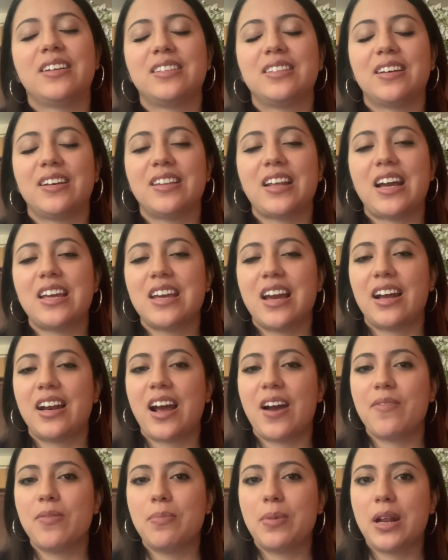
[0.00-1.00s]
done that yet. I
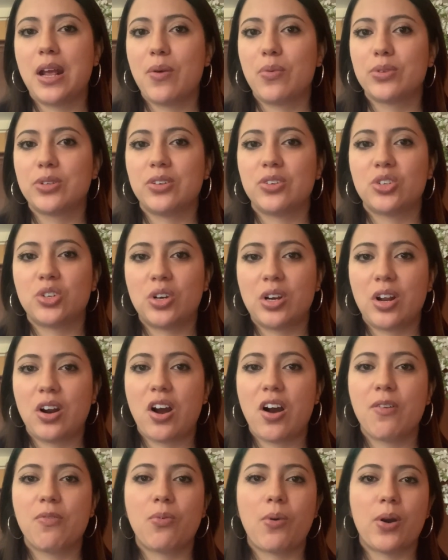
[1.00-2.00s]
haven't been able to turn it
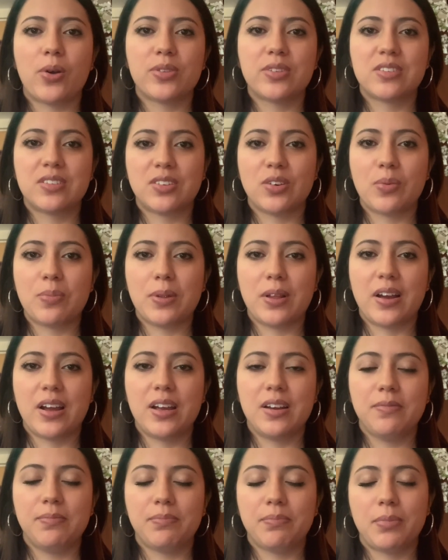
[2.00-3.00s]
off while it's still
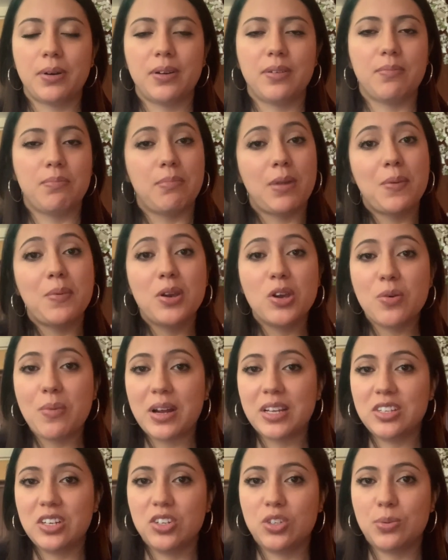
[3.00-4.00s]
playing, but maybe you
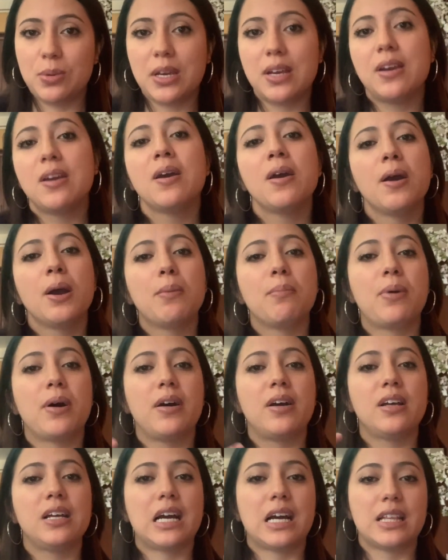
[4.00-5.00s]
might teach me.
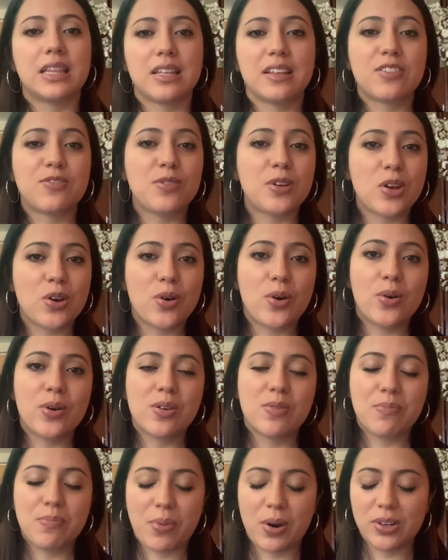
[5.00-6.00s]
But this video
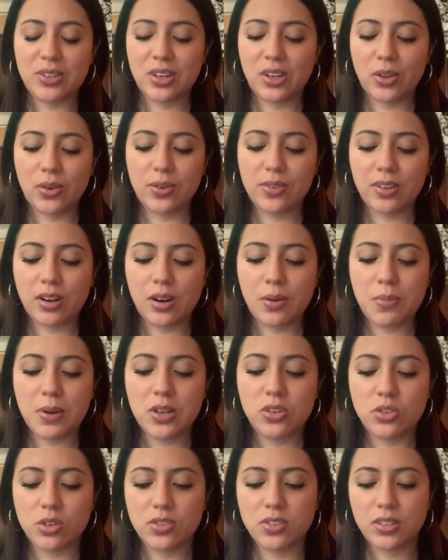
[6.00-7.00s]
in particular is going to be
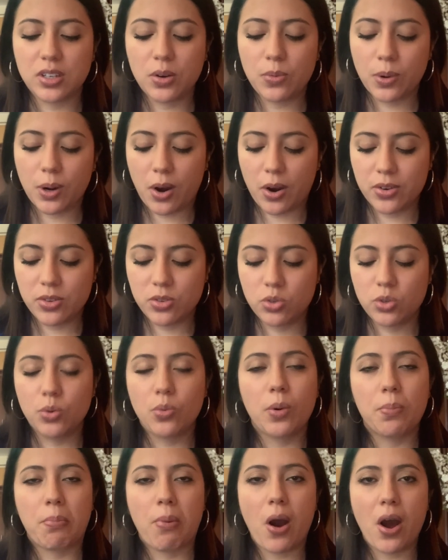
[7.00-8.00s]
just in regards to
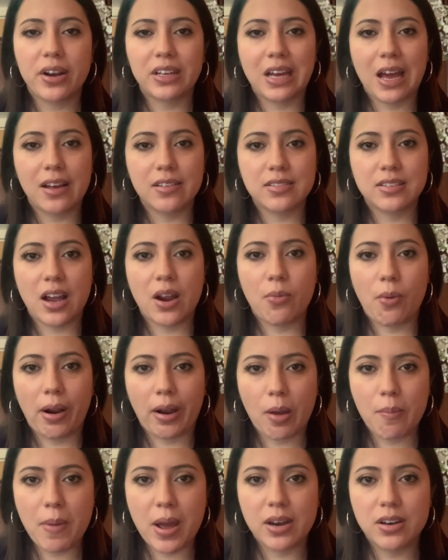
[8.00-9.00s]
what podcasts I
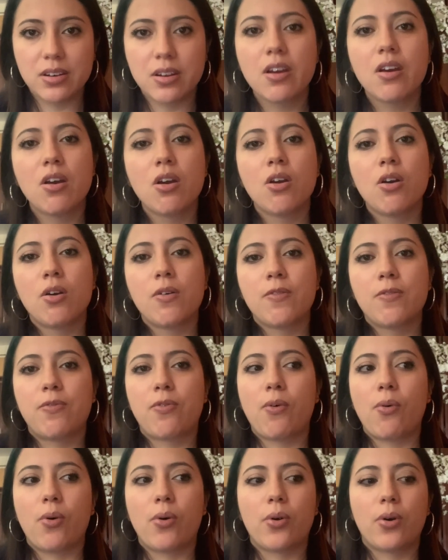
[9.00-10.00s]
recommend
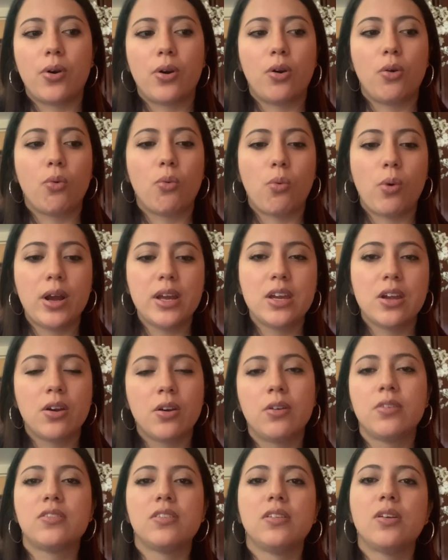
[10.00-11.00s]
for what
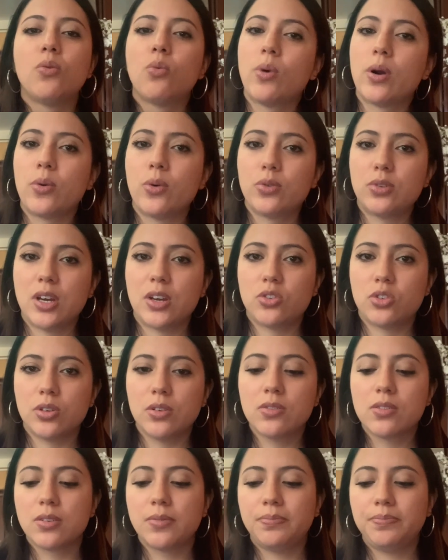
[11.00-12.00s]
years and then what
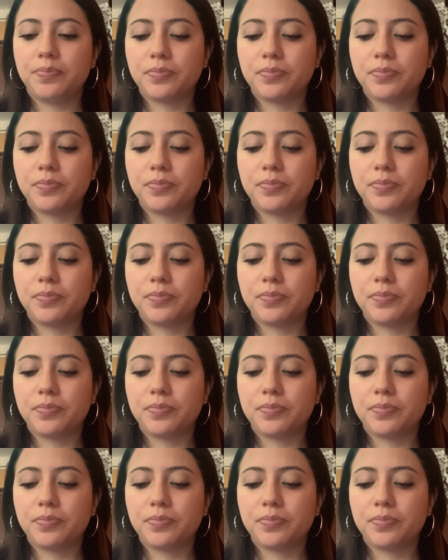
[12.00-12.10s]
rotations.